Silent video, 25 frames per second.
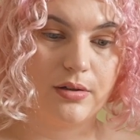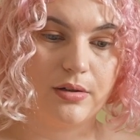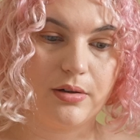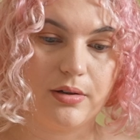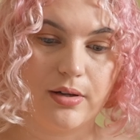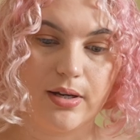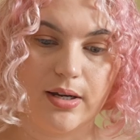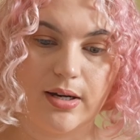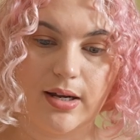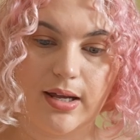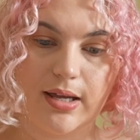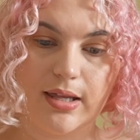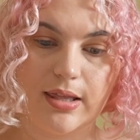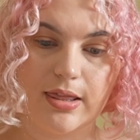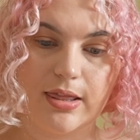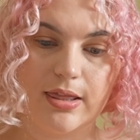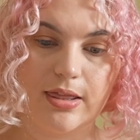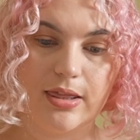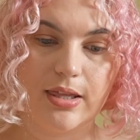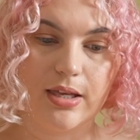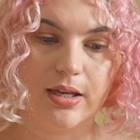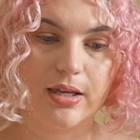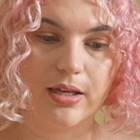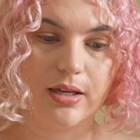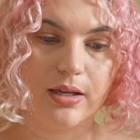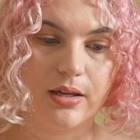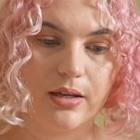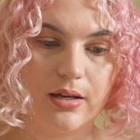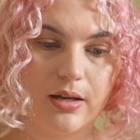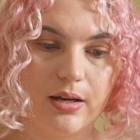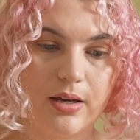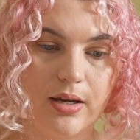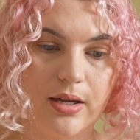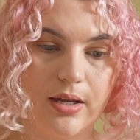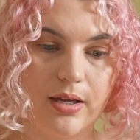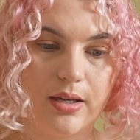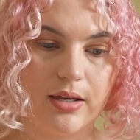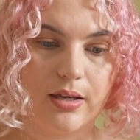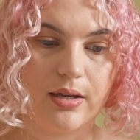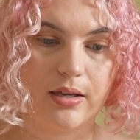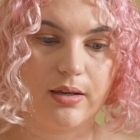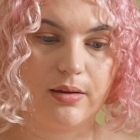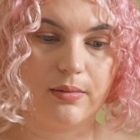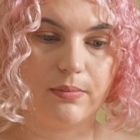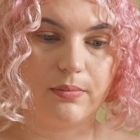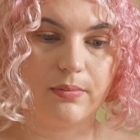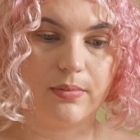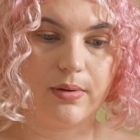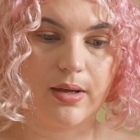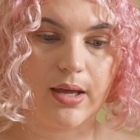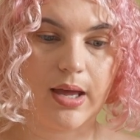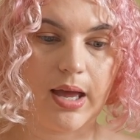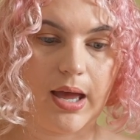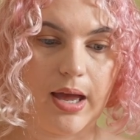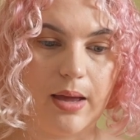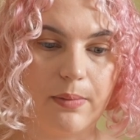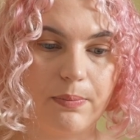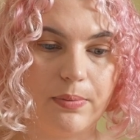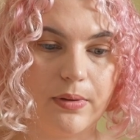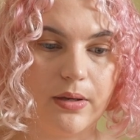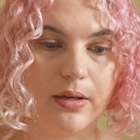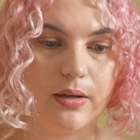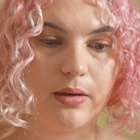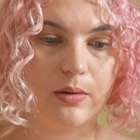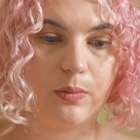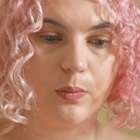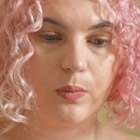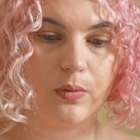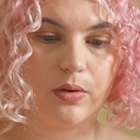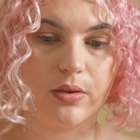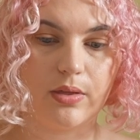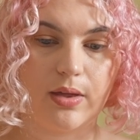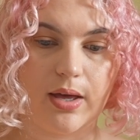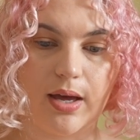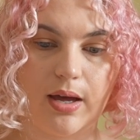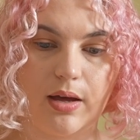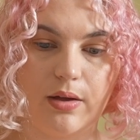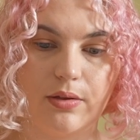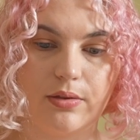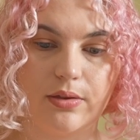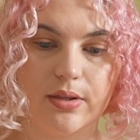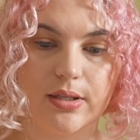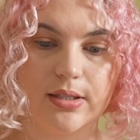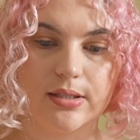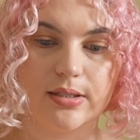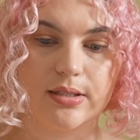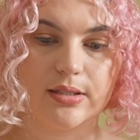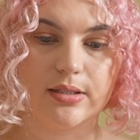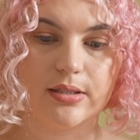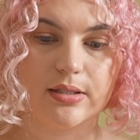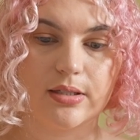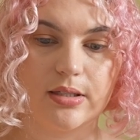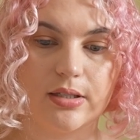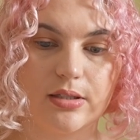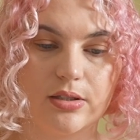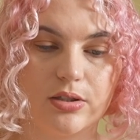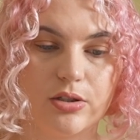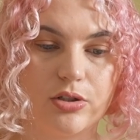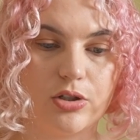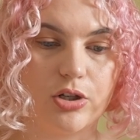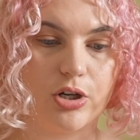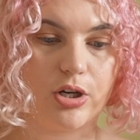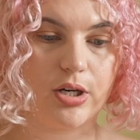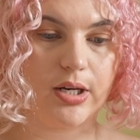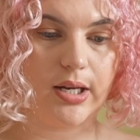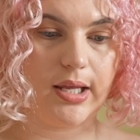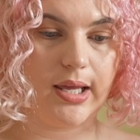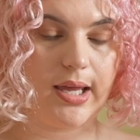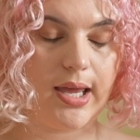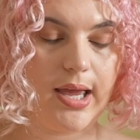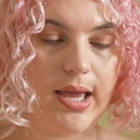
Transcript: Alright, I think I am happy with how this is turning